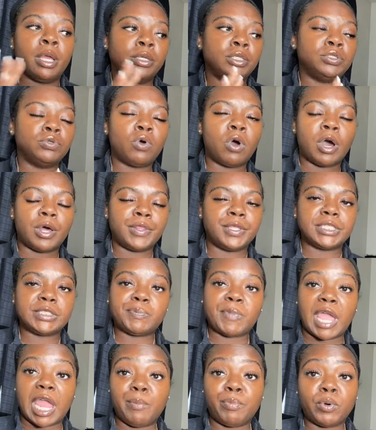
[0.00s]
do all this
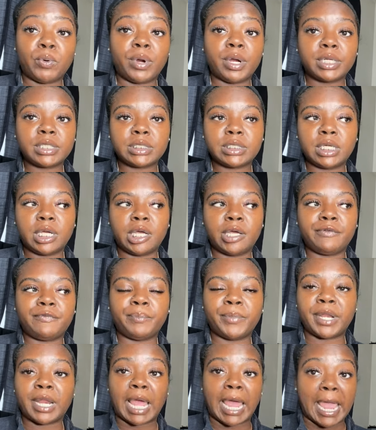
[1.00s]
paperwork stuff
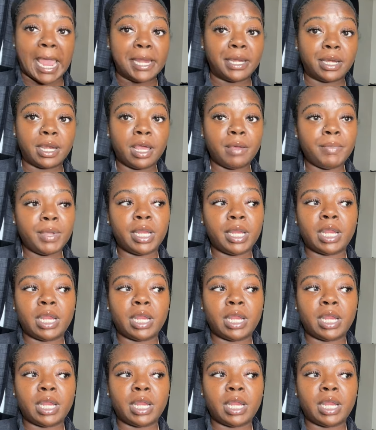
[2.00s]
but i ended up